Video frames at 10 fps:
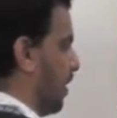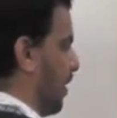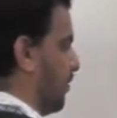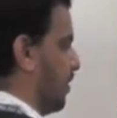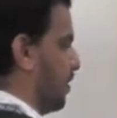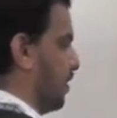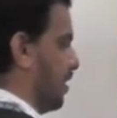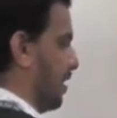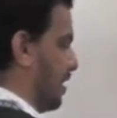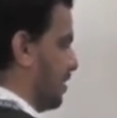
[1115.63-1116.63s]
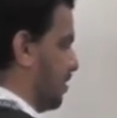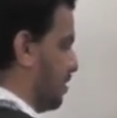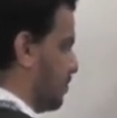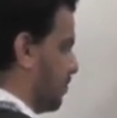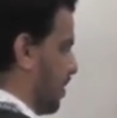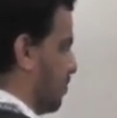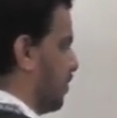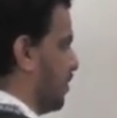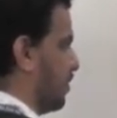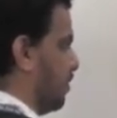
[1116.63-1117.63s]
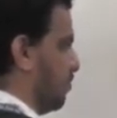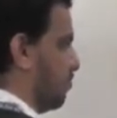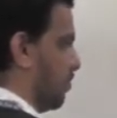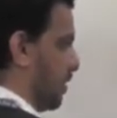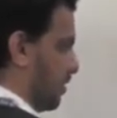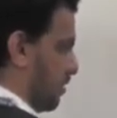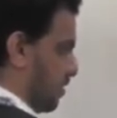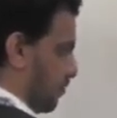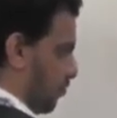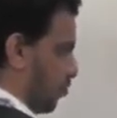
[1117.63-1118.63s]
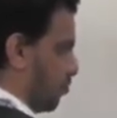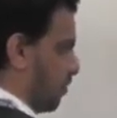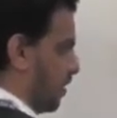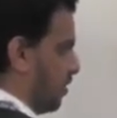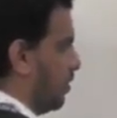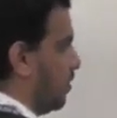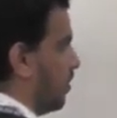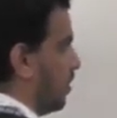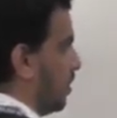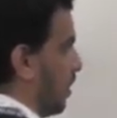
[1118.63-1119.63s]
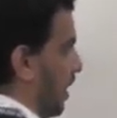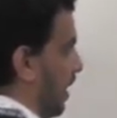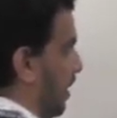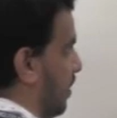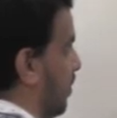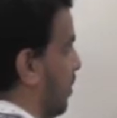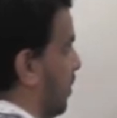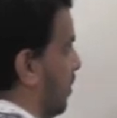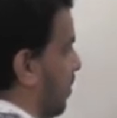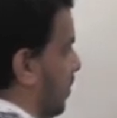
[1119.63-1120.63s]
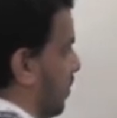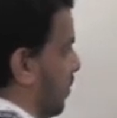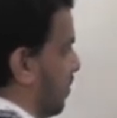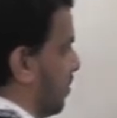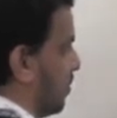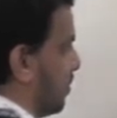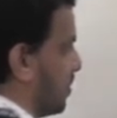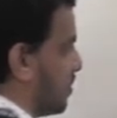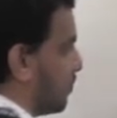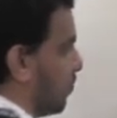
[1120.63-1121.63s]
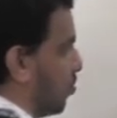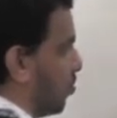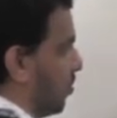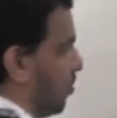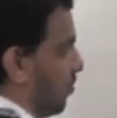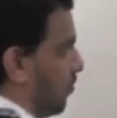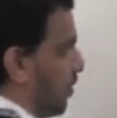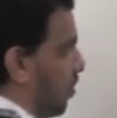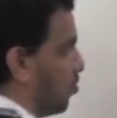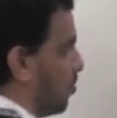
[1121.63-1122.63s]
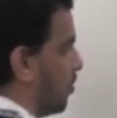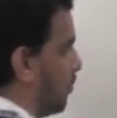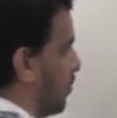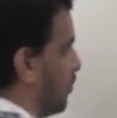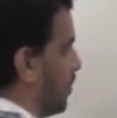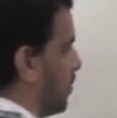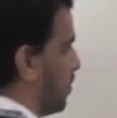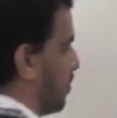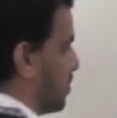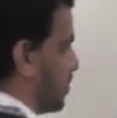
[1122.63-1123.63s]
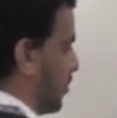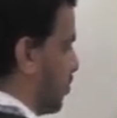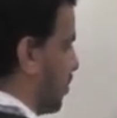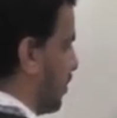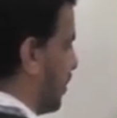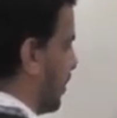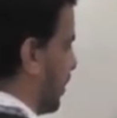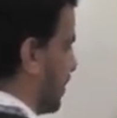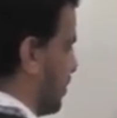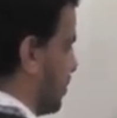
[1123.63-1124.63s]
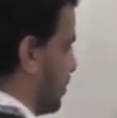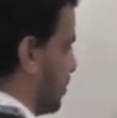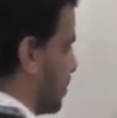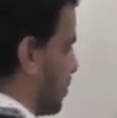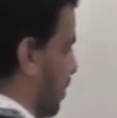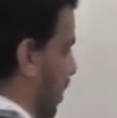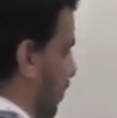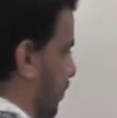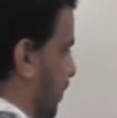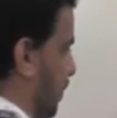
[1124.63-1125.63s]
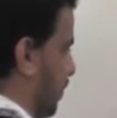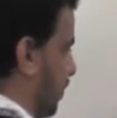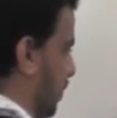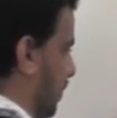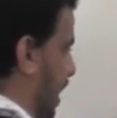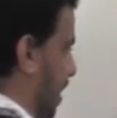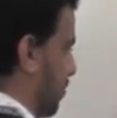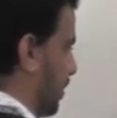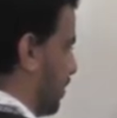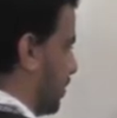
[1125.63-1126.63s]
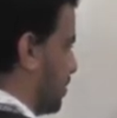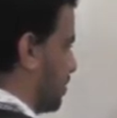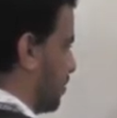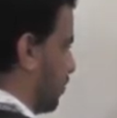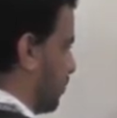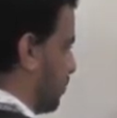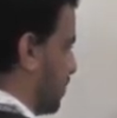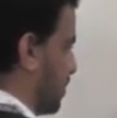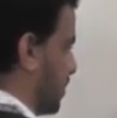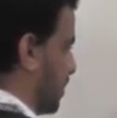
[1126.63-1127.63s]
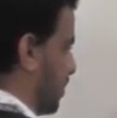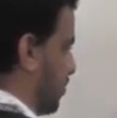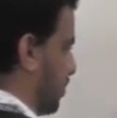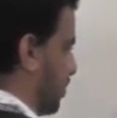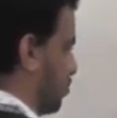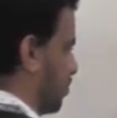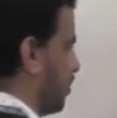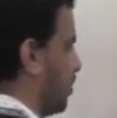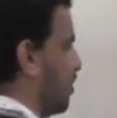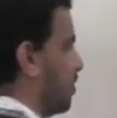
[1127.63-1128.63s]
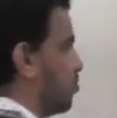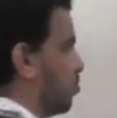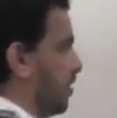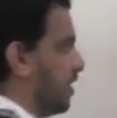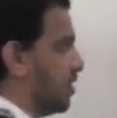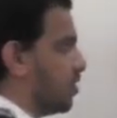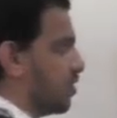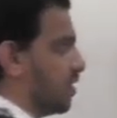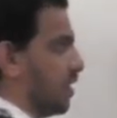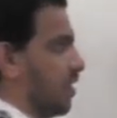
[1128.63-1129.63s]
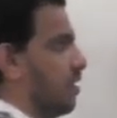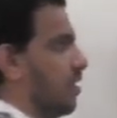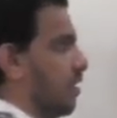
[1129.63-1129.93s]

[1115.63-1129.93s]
having length is 5 meter, breadth is 4 meter, and this floor we have to cover with a circular tiles having diameter is 50 centimeter, okay. So each tile